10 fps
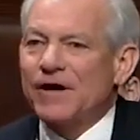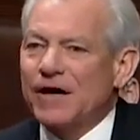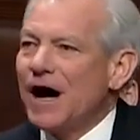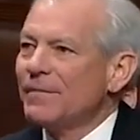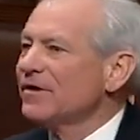of our
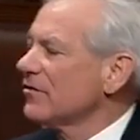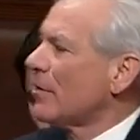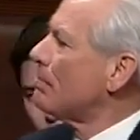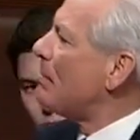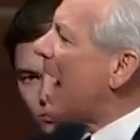comments
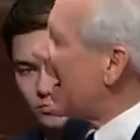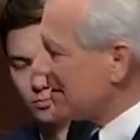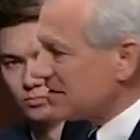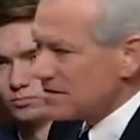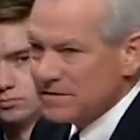are
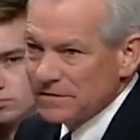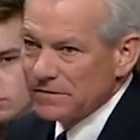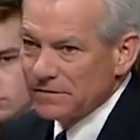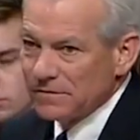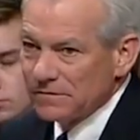bots.
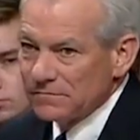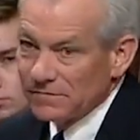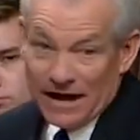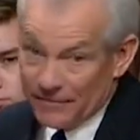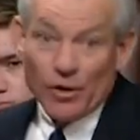
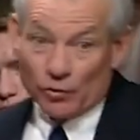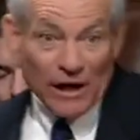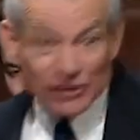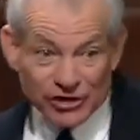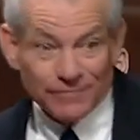A lot of them are
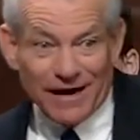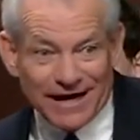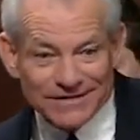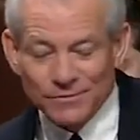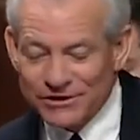Russian
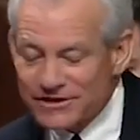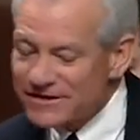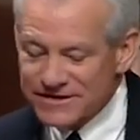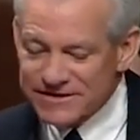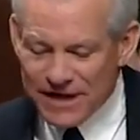bots, which is
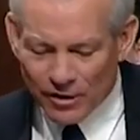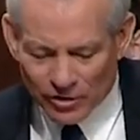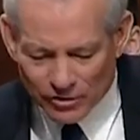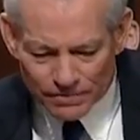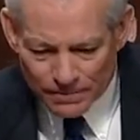
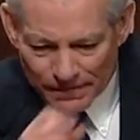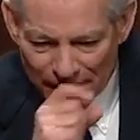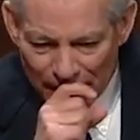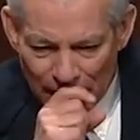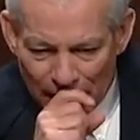hysterical.
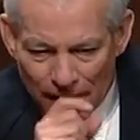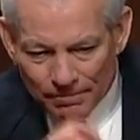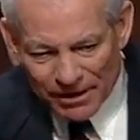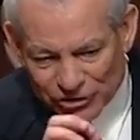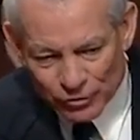
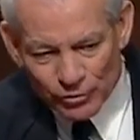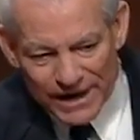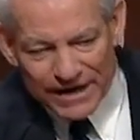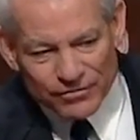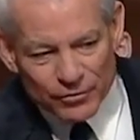But you
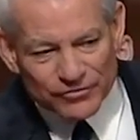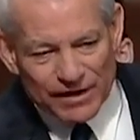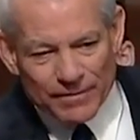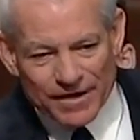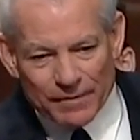read through
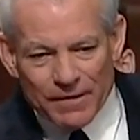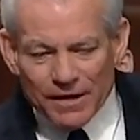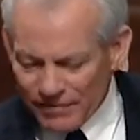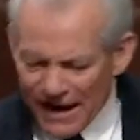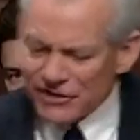some of them,
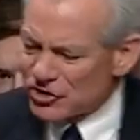they